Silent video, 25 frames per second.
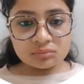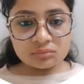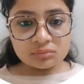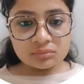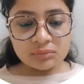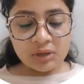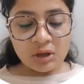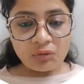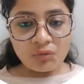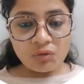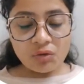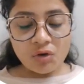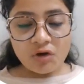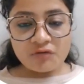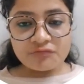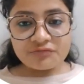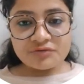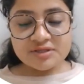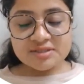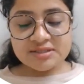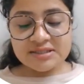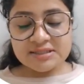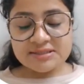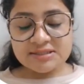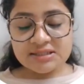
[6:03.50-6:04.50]
now
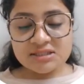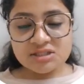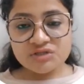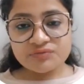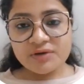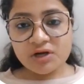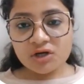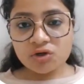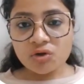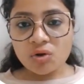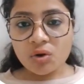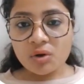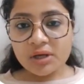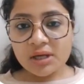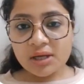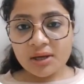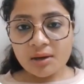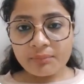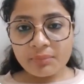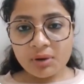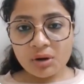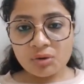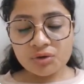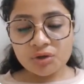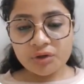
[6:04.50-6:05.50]
obviously, since we are talking
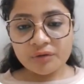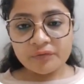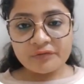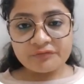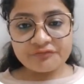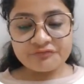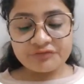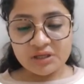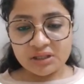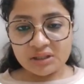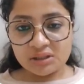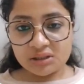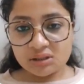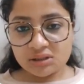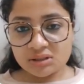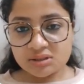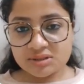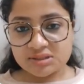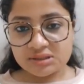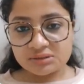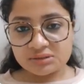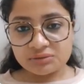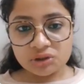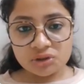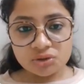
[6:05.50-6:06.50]
about our
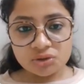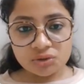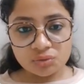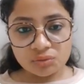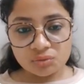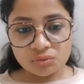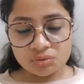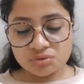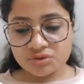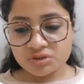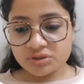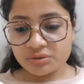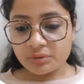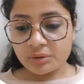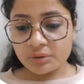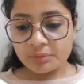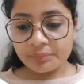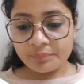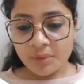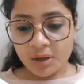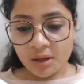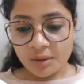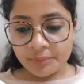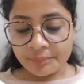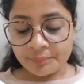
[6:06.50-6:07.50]
fingers, our toes, our
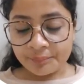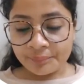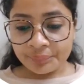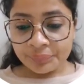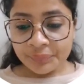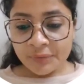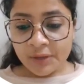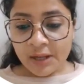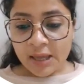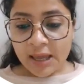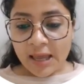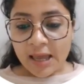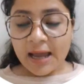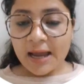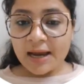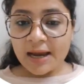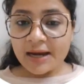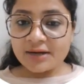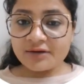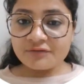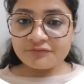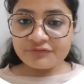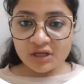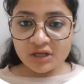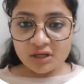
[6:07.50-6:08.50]
palm,
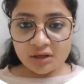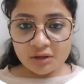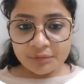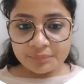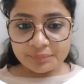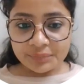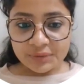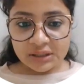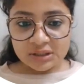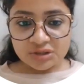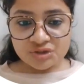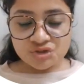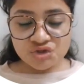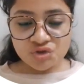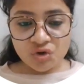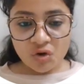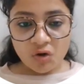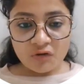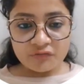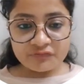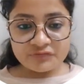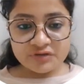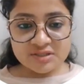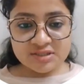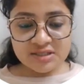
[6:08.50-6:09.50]
and fingerprints, so
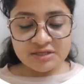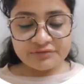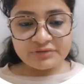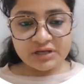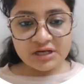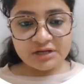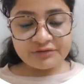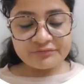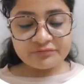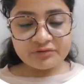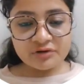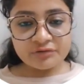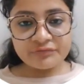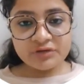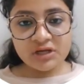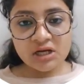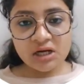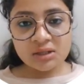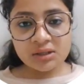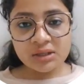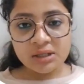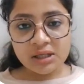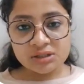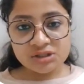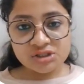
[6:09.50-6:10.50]
obviously, whenever we
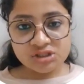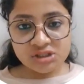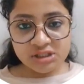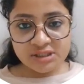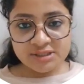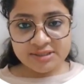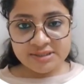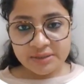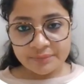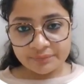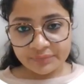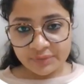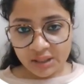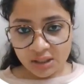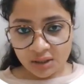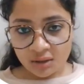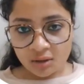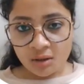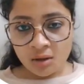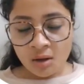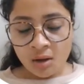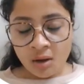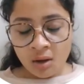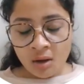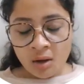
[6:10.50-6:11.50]
are touching something,
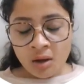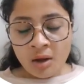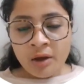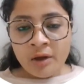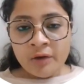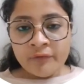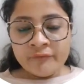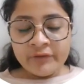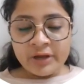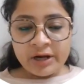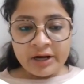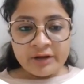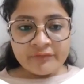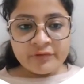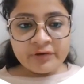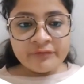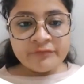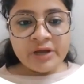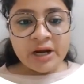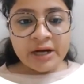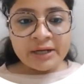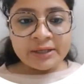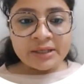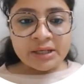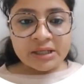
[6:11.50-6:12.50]
whenever
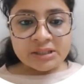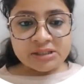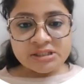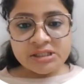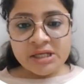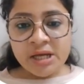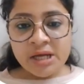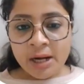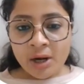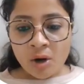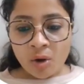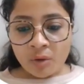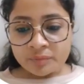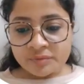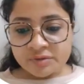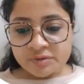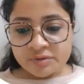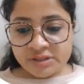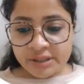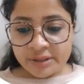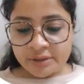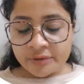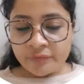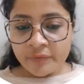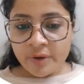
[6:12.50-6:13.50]
we are touching an
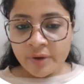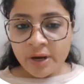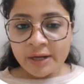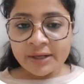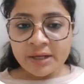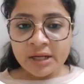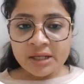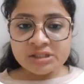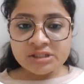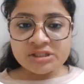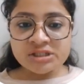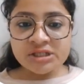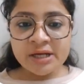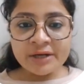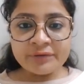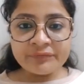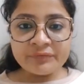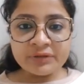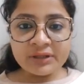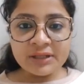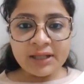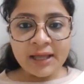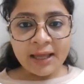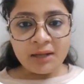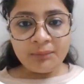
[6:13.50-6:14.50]
object, we are touching it
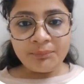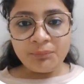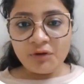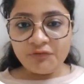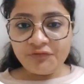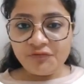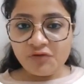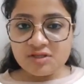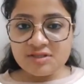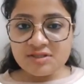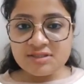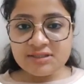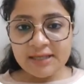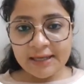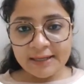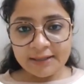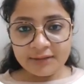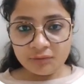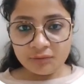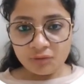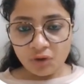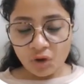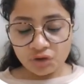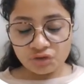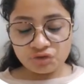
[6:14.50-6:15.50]
with the help of our
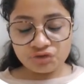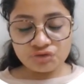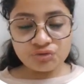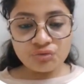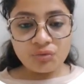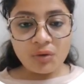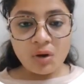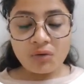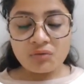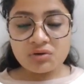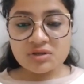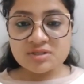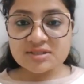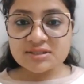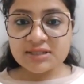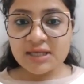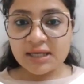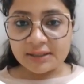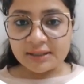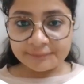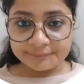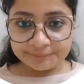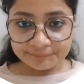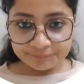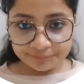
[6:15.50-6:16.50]
skin or through our
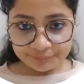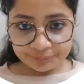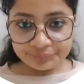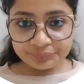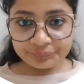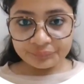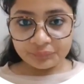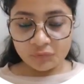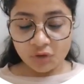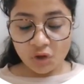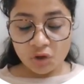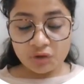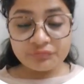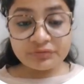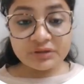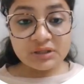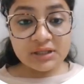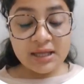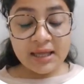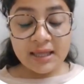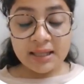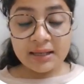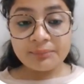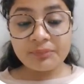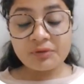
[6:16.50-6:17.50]
skin. Not with
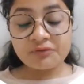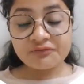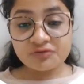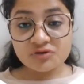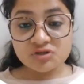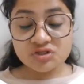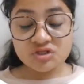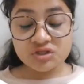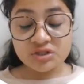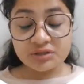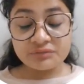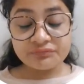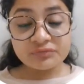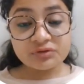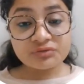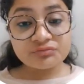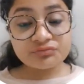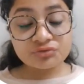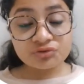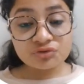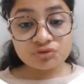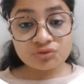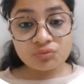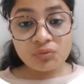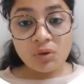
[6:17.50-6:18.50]
the help of our skin, but
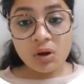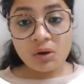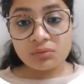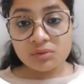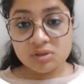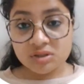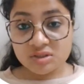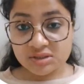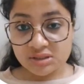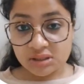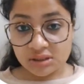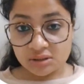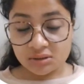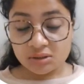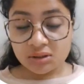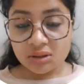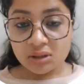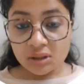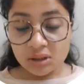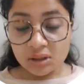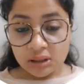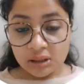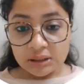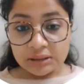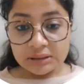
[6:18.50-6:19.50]
through our skin.
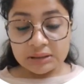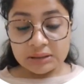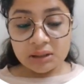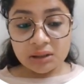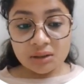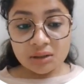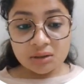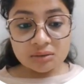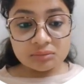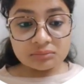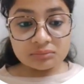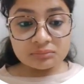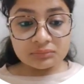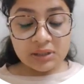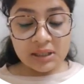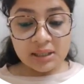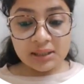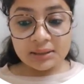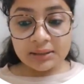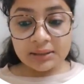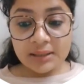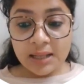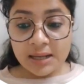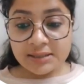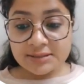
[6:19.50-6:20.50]
The
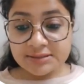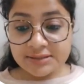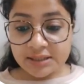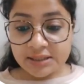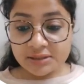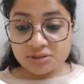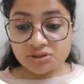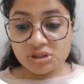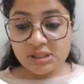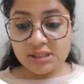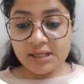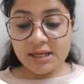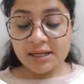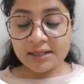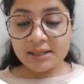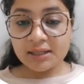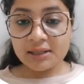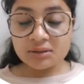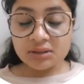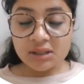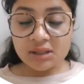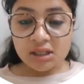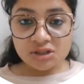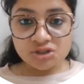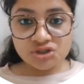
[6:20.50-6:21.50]
thing that is actually
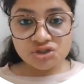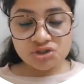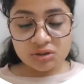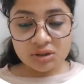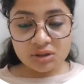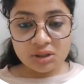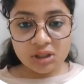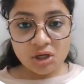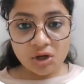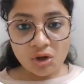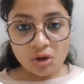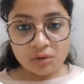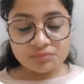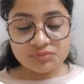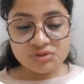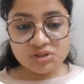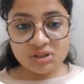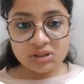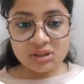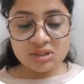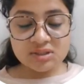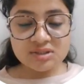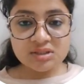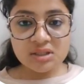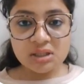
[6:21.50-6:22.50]
getting touched on that
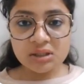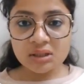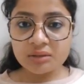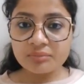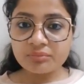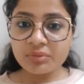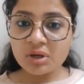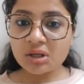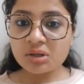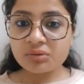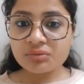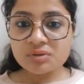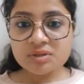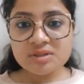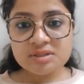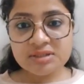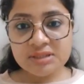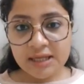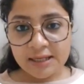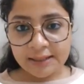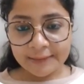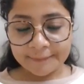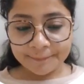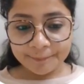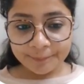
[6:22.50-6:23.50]
object is nothing but our
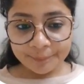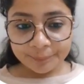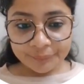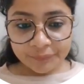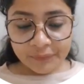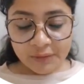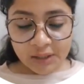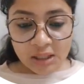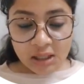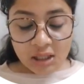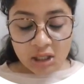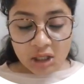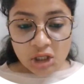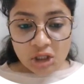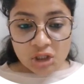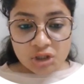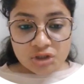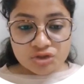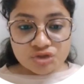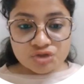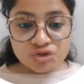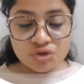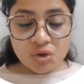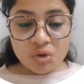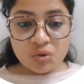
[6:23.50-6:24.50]
skin.
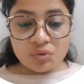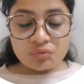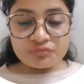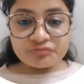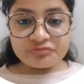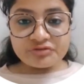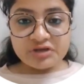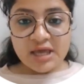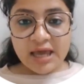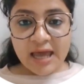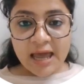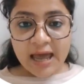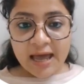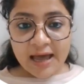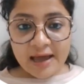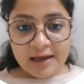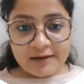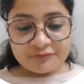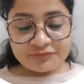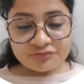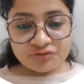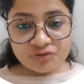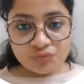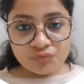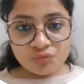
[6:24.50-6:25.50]
So we
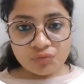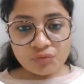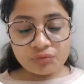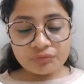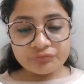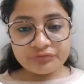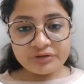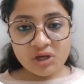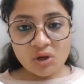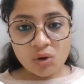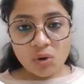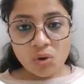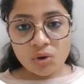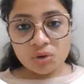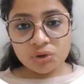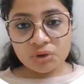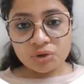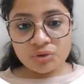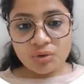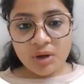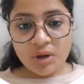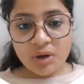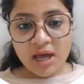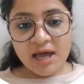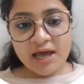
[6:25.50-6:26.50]

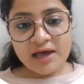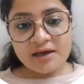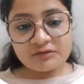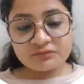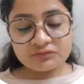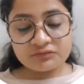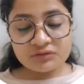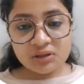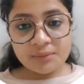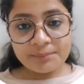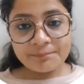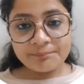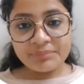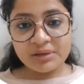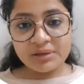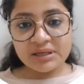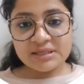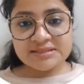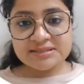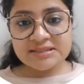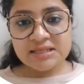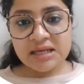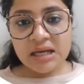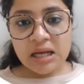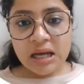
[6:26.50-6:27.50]
ought to have a
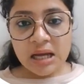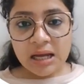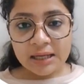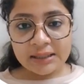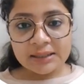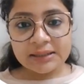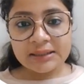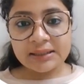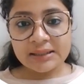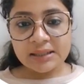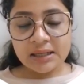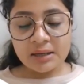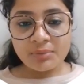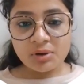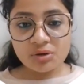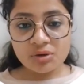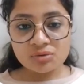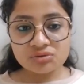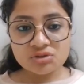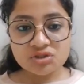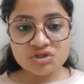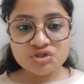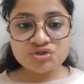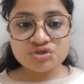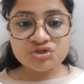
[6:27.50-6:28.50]
basic idea
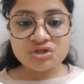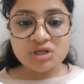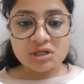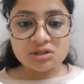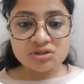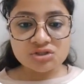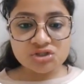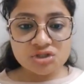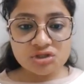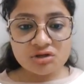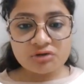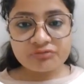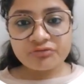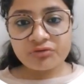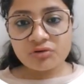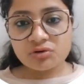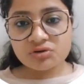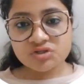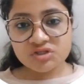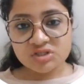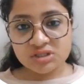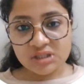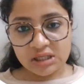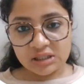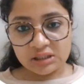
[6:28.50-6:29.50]
about the structure of
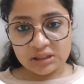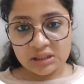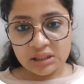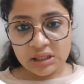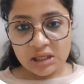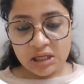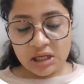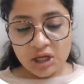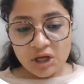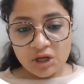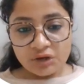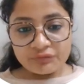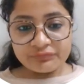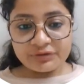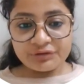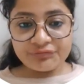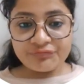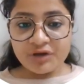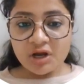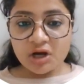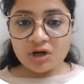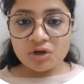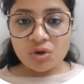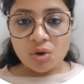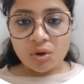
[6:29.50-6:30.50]
our skin when
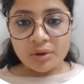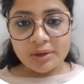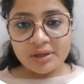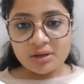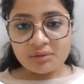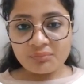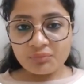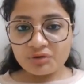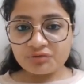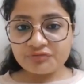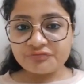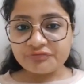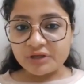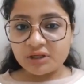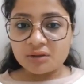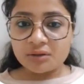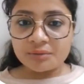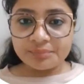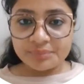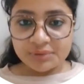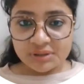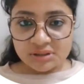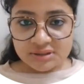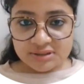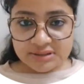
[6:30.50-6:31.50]
we are talking about
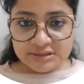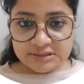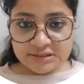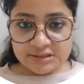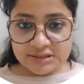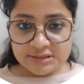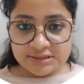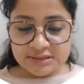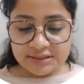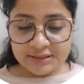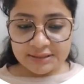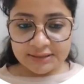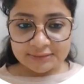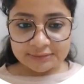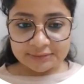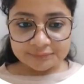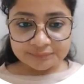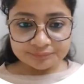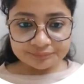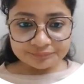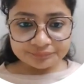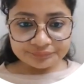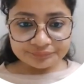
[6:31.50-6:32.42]
fingerprints, isn't it?